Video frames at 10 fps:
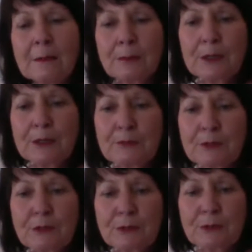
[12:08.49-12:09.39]
point of view
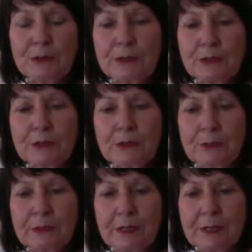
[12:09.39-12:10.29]
to work with,
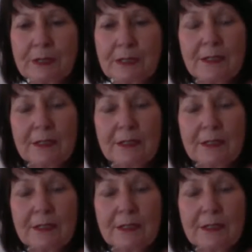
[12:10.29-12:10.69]
because